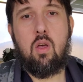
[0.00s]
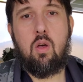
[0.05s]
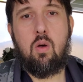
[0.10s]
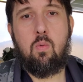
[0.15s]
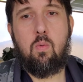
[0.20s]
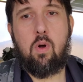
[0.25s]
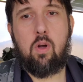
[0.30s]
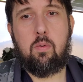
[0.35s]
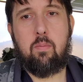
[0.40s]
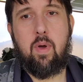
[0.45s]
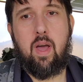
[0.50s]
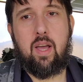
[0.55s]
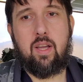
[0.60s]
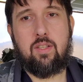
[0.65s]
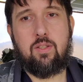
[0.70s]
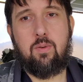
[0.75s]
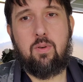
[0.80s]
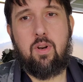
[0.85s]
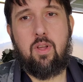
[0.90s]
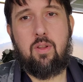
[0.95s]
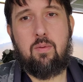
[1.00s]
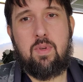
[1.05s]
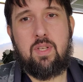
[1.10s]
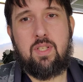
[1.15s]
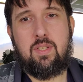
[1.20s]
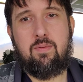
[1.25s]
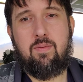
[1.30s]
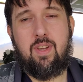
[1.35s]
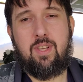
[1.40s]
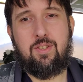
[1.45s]
Welcome back to another
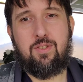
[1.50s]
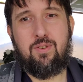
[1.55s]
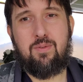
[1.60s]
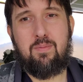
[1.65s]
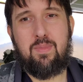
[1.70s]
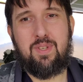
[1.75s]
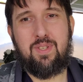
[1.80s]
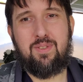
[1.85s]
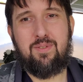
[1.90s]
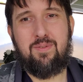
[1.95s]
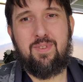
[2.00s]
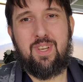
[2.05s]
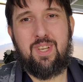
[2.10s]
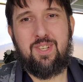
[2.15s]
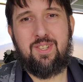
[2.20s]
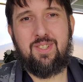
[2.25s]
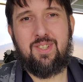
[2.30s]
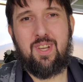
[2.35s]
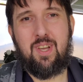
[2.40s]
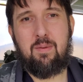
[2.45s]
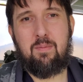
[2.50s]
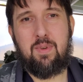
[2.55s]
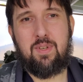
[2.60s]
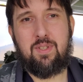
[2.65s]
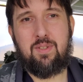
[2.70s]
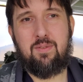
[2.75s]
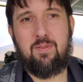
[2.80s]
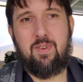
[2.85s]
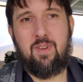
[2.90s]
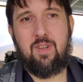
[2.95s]
Misadventure of Mr. Fish. I'm Mr.
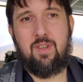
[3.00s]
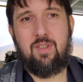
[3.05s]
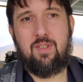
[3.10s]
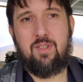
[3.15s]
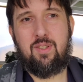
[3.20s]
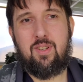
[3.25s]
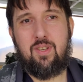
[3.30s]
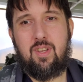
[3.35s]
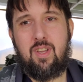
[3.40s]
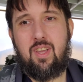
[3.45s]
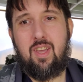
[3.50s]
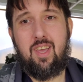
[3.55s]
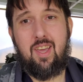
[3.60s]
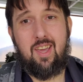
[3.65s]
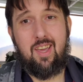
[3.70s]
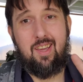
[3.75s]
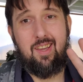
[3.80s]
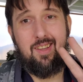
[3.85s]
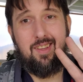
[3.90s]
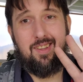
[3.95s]
Fish. Hey.